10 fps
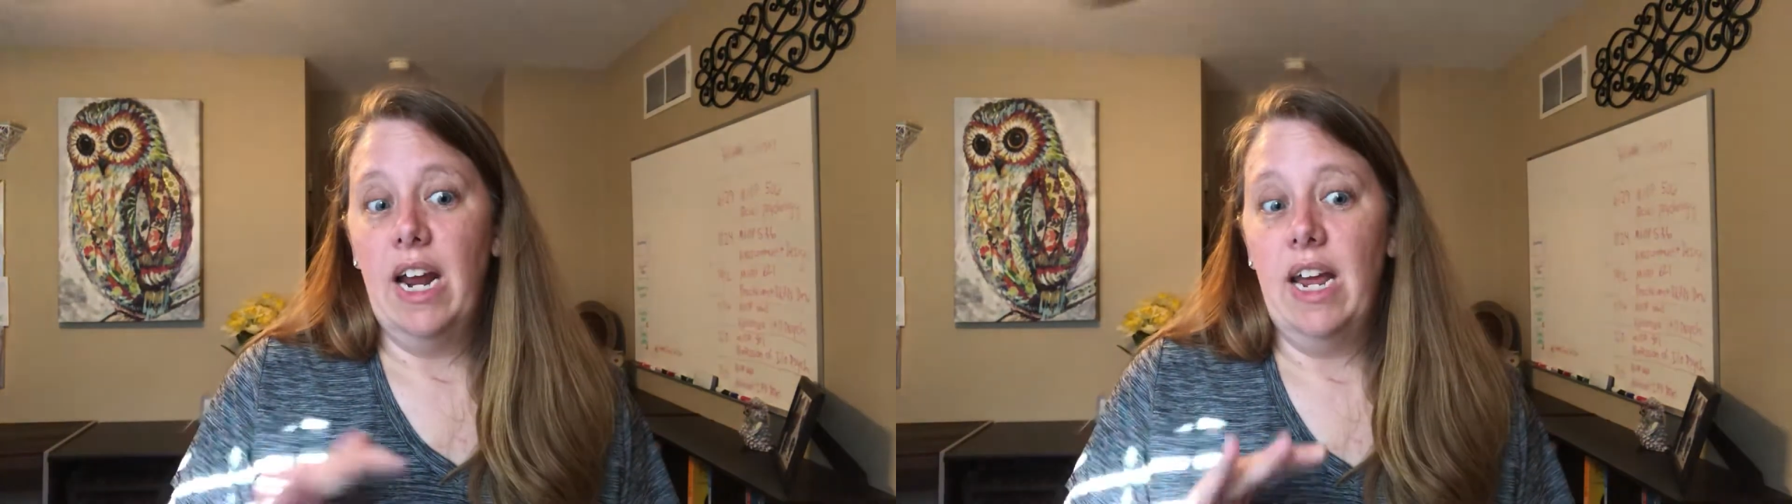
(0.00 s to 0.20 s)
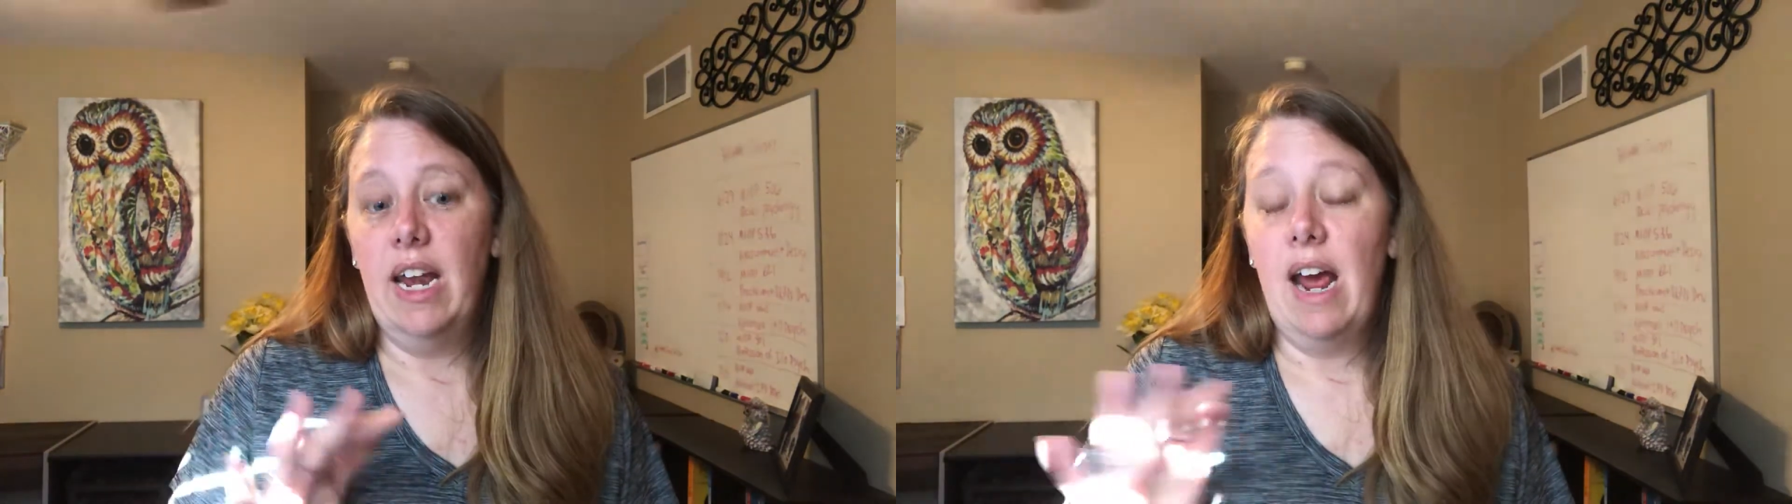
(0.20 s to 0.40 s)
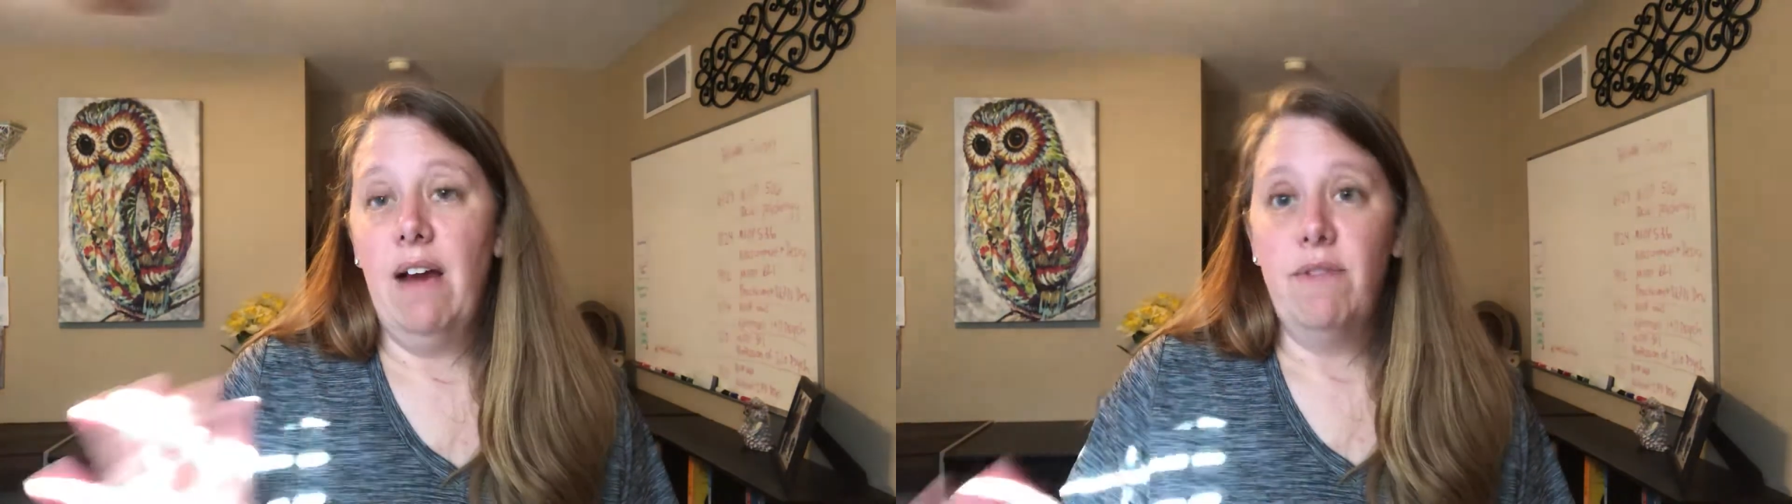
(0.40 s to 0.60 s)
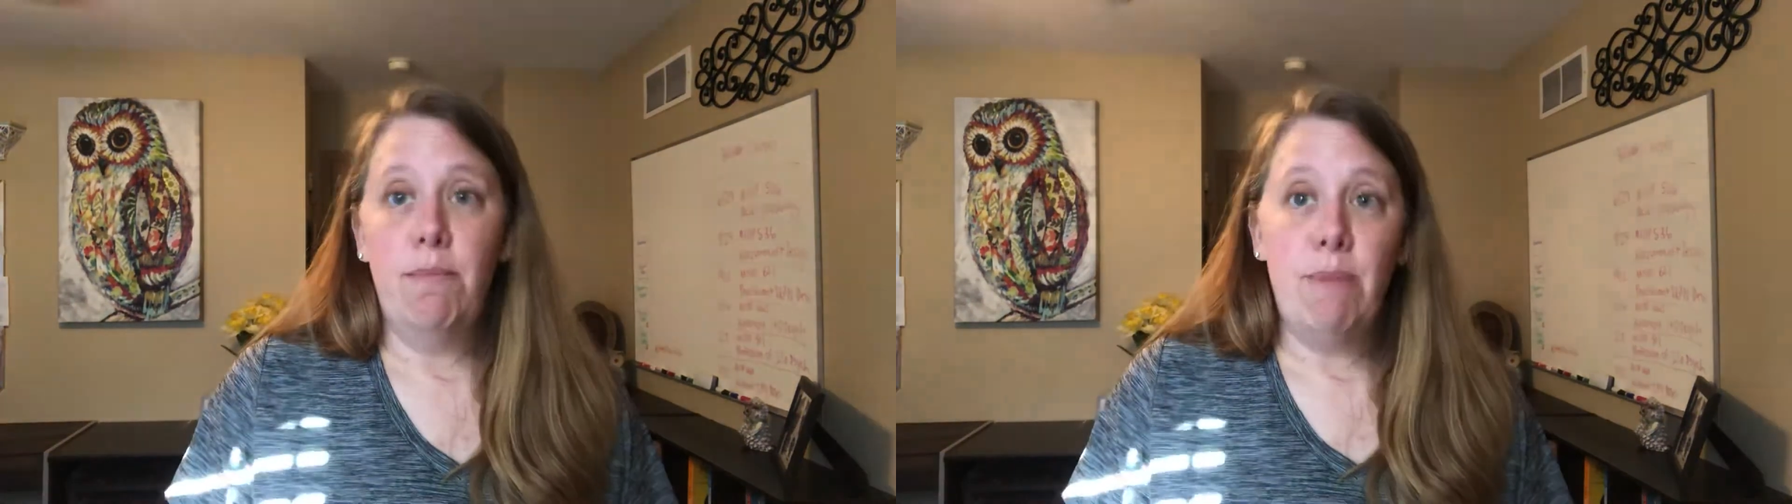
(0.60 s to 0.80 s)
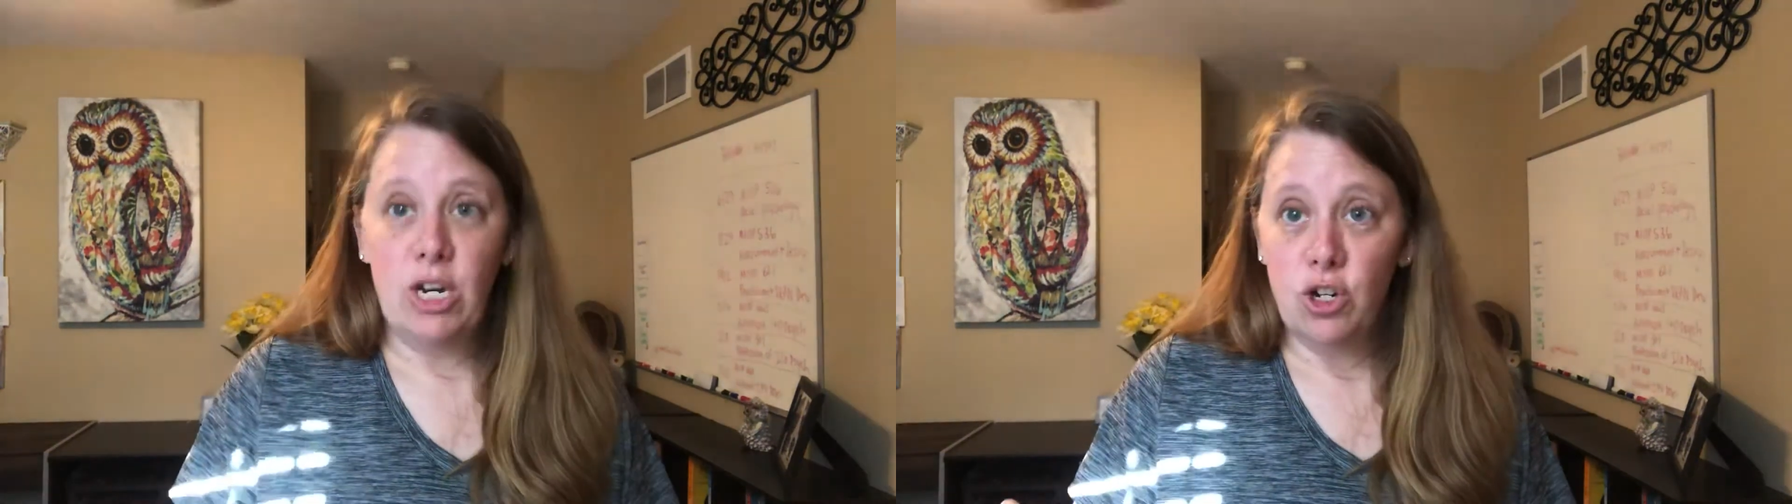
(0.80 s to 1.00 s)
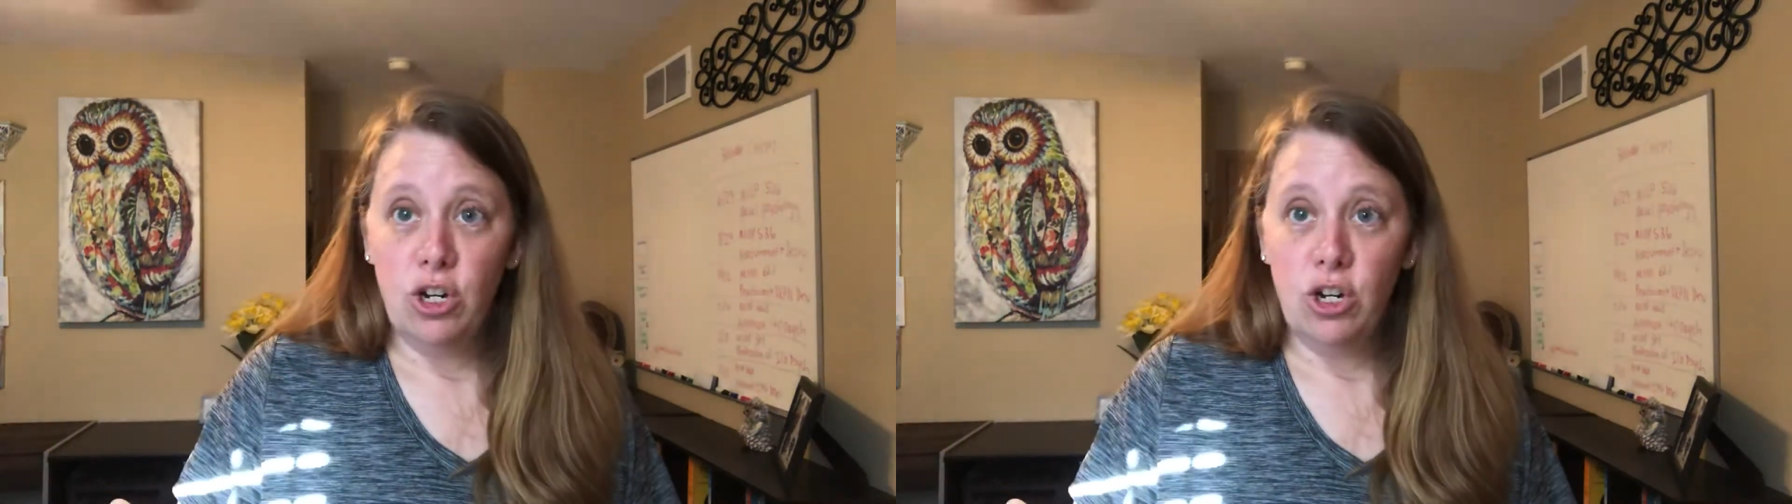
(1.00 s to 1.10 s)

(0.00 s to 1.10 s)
and have them measure